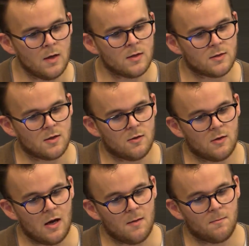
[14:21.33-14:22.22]

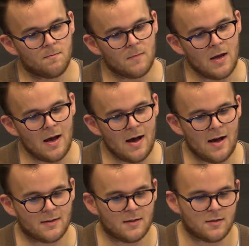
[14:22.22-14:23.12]
So
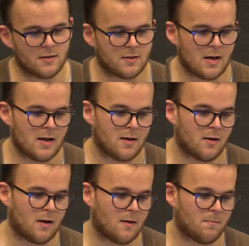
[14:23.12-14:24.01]
as I just said,